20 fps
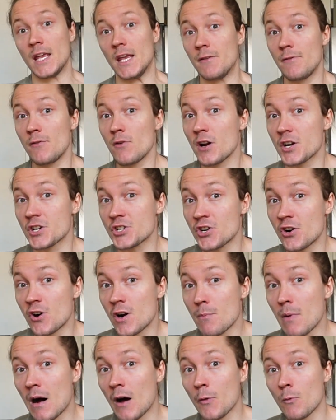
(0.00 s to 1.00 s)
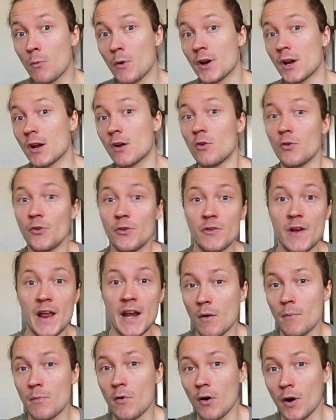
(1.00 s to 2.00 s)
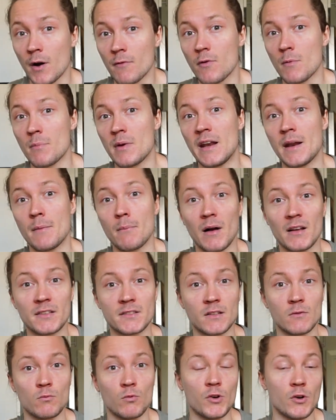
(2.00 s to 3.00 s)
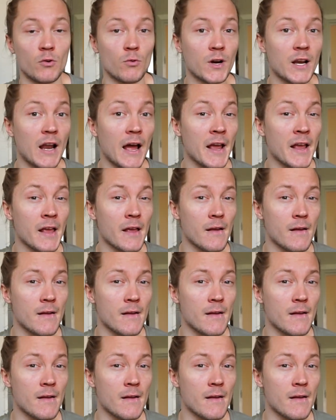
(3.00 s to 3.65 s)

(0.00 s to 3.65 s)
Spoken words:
If you're unsure about what a good training program for building muscle would look like,